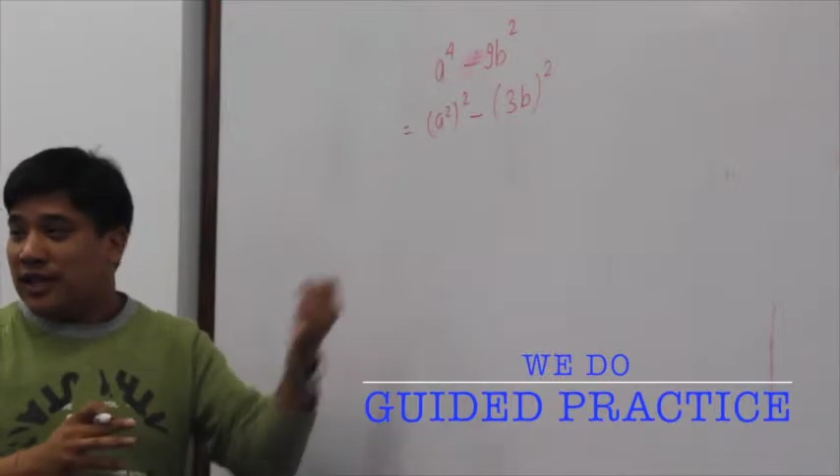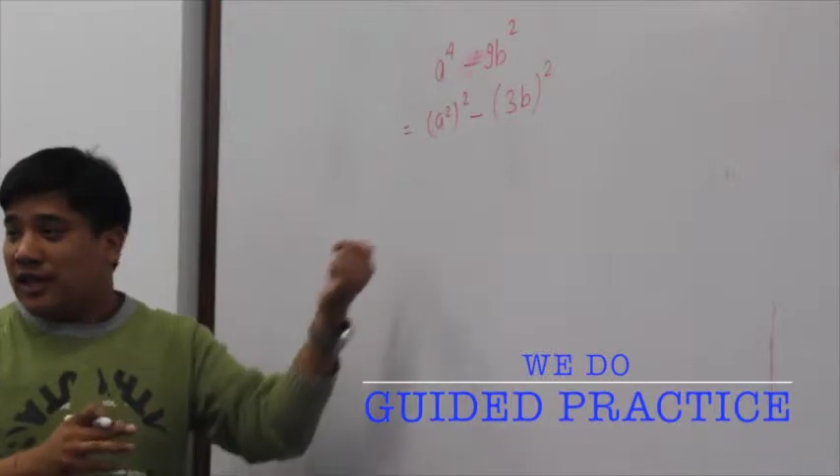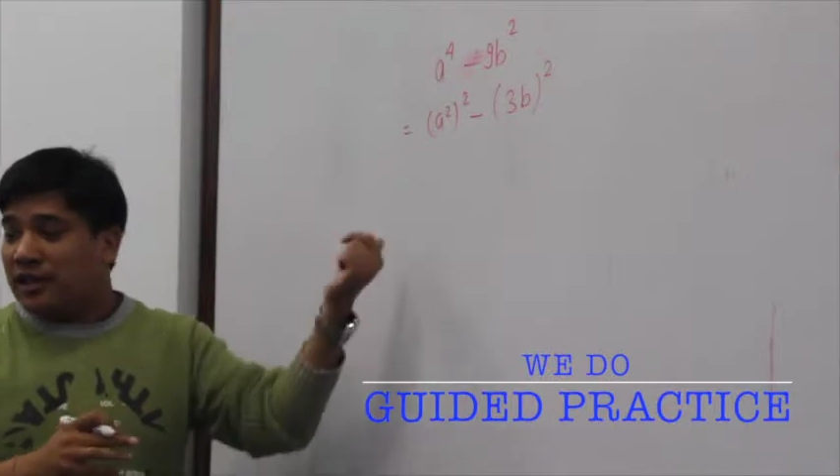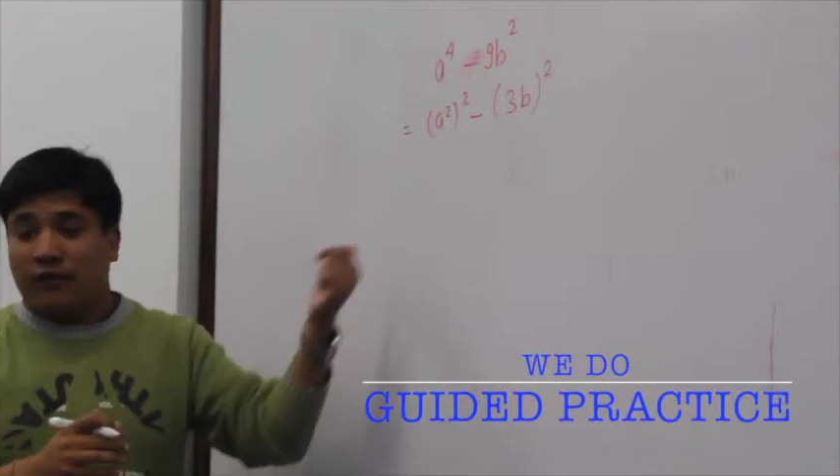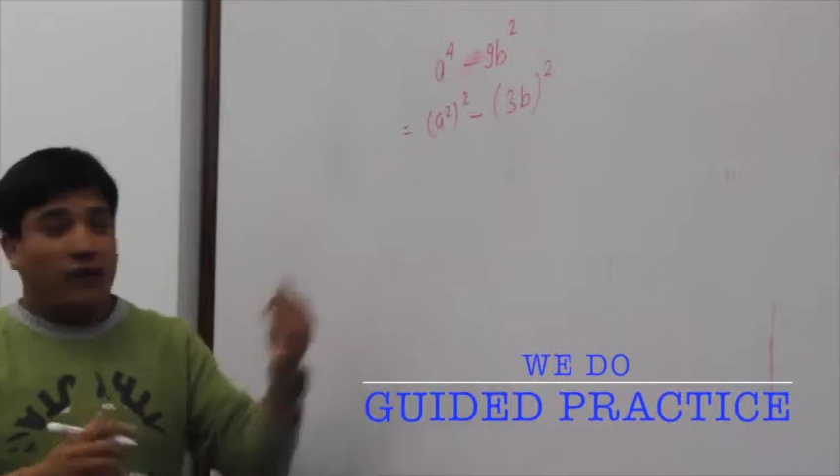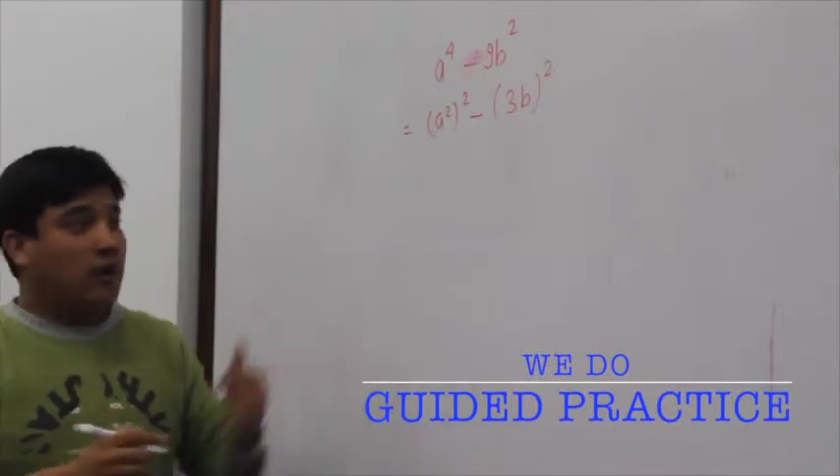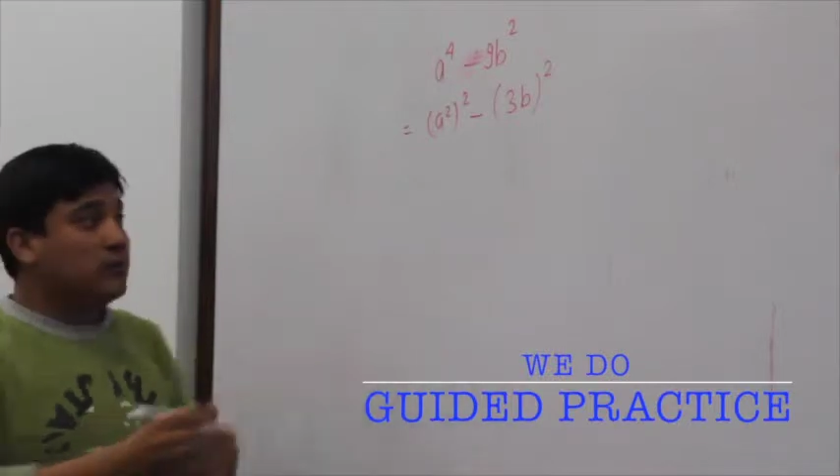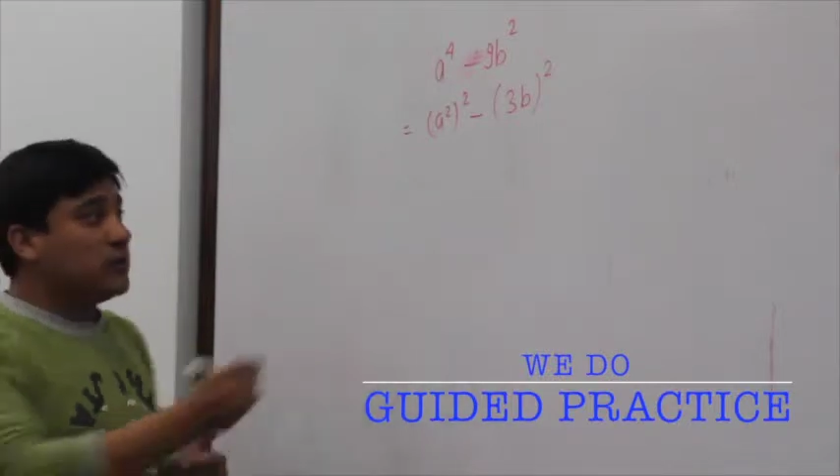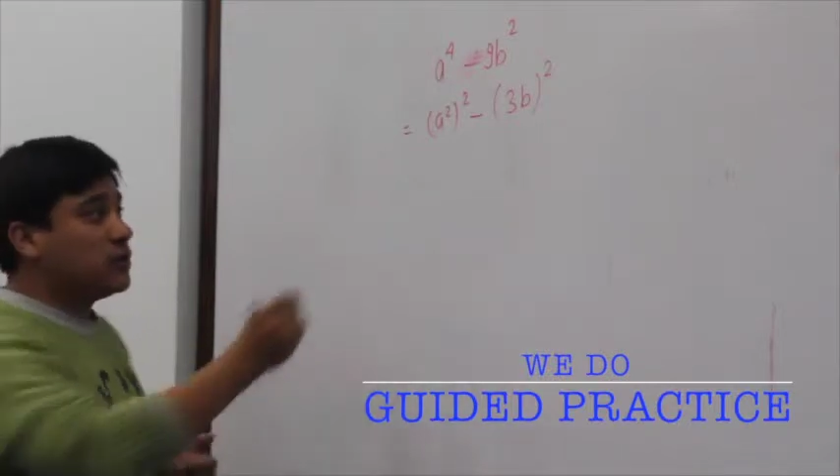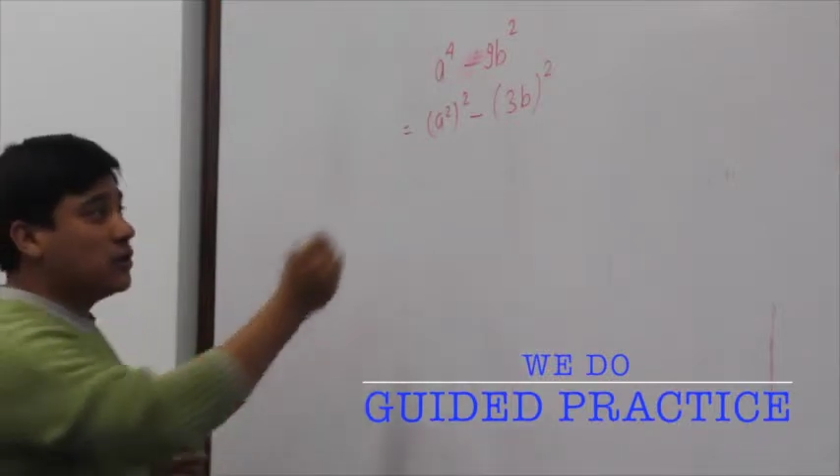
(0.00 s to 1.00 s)
that in the
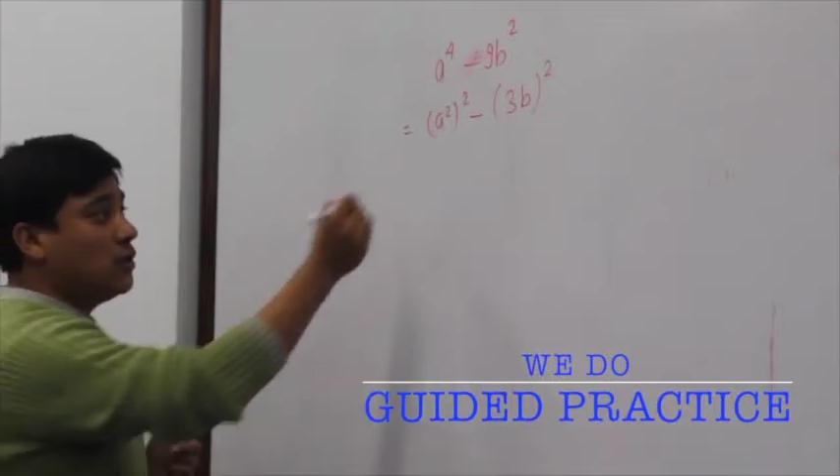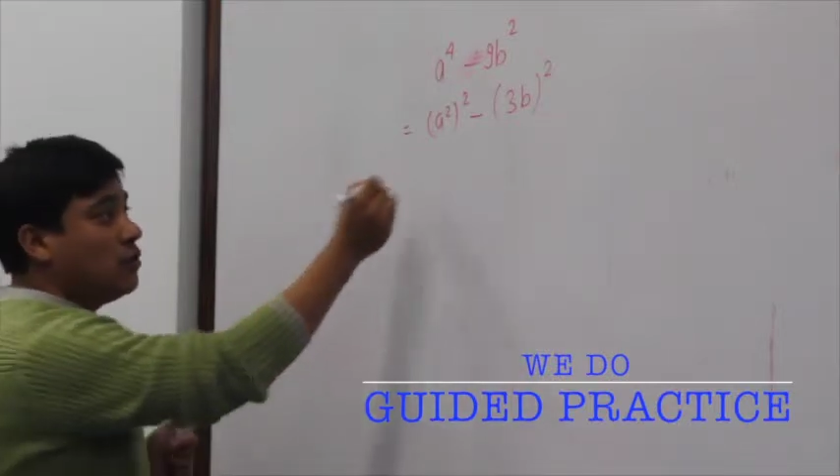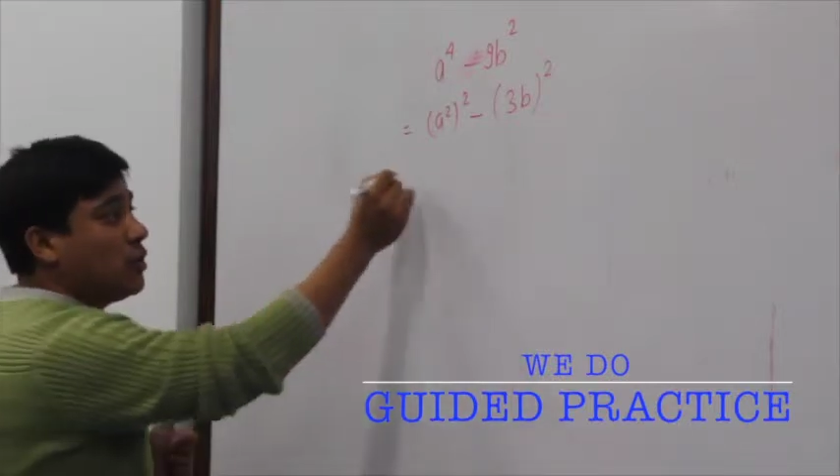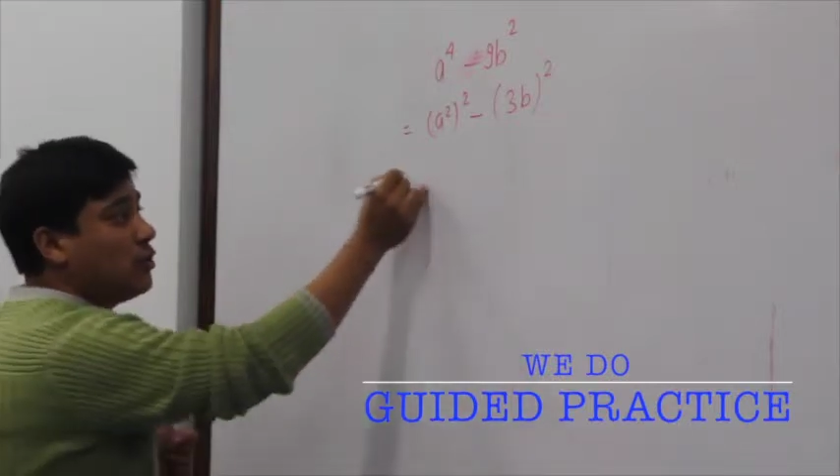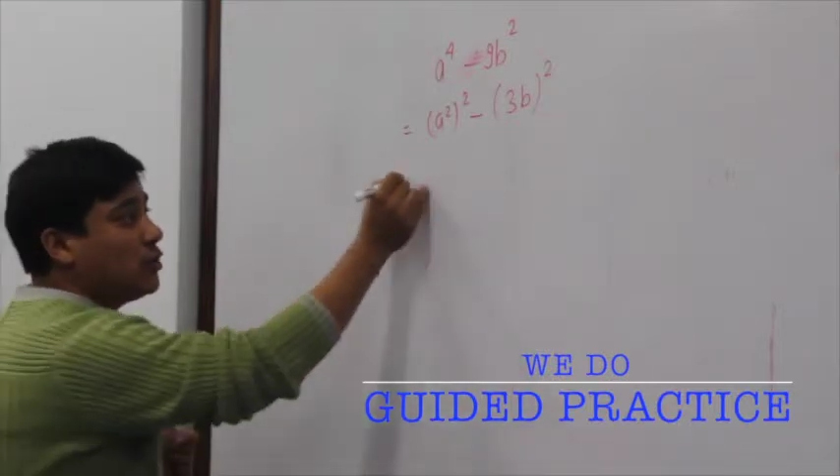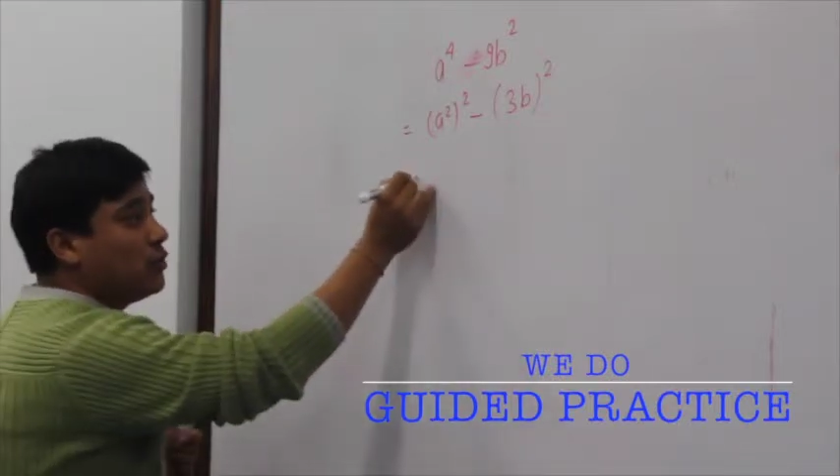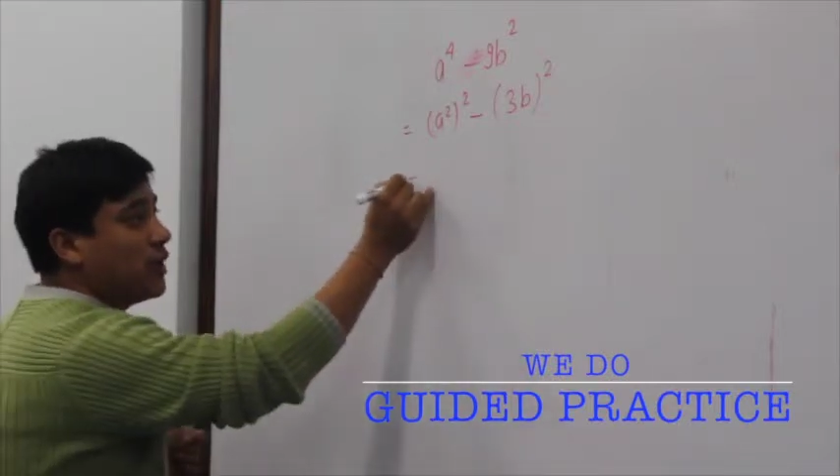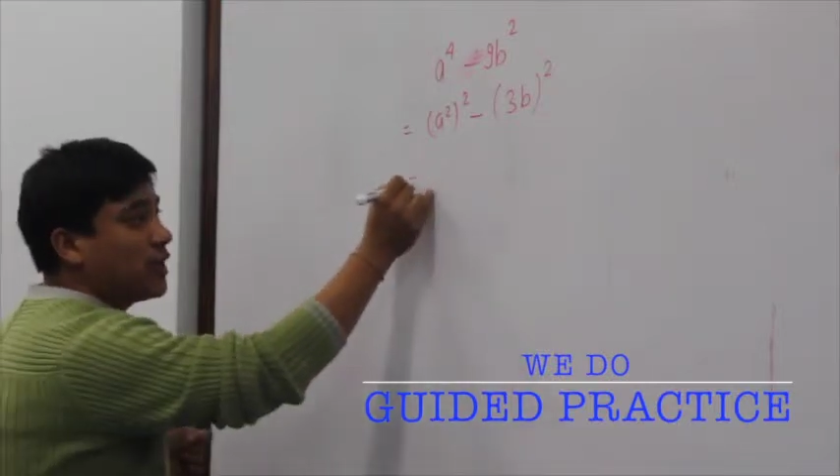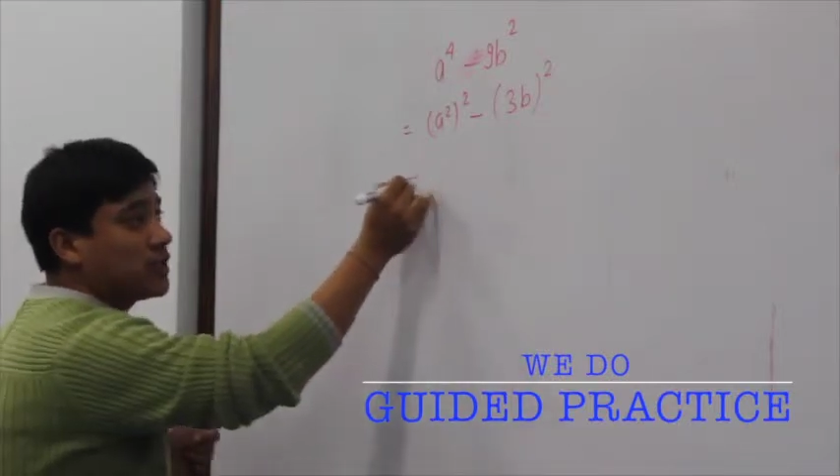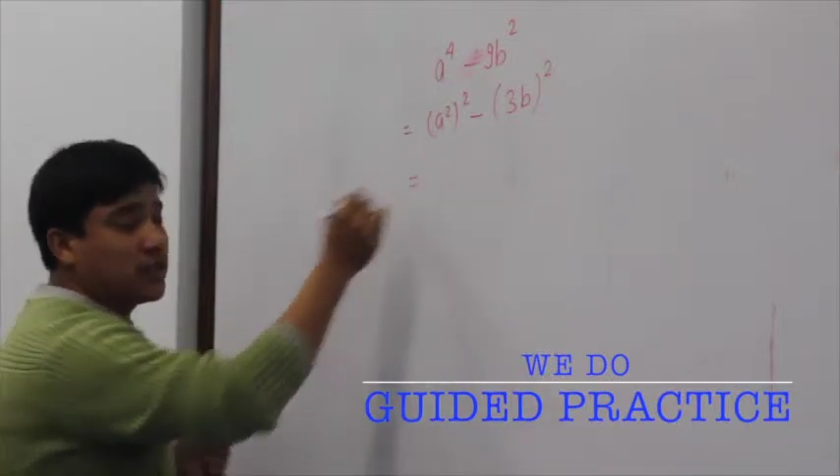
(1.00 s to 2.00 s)
form? So what do I do
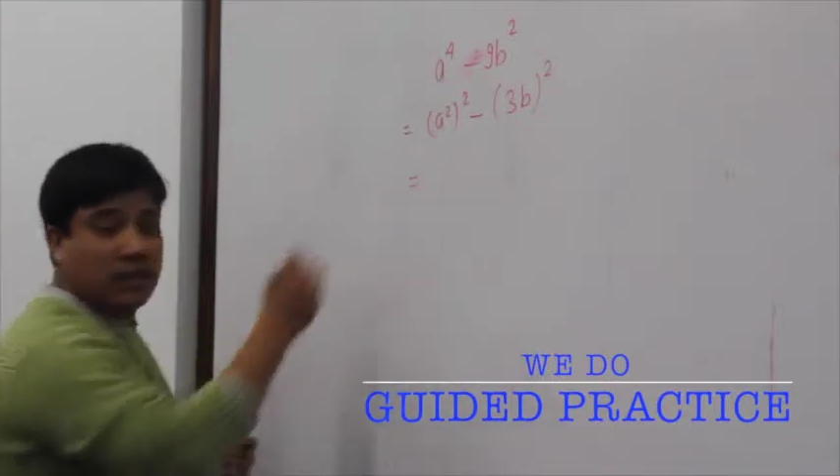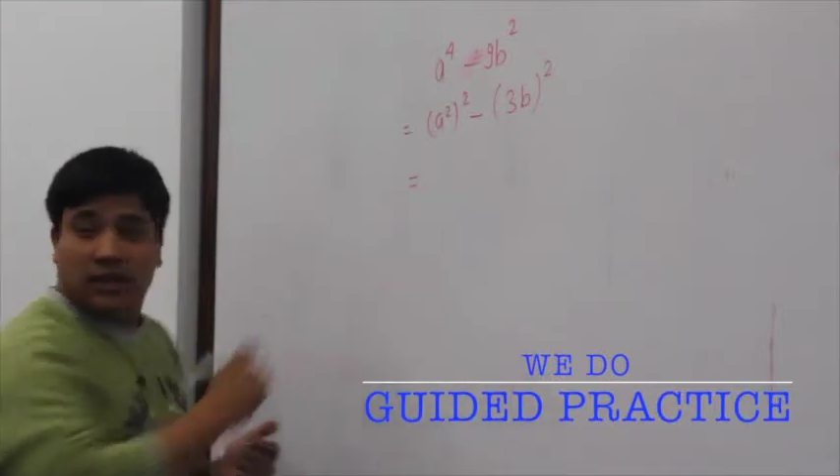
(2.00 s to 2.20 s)
next?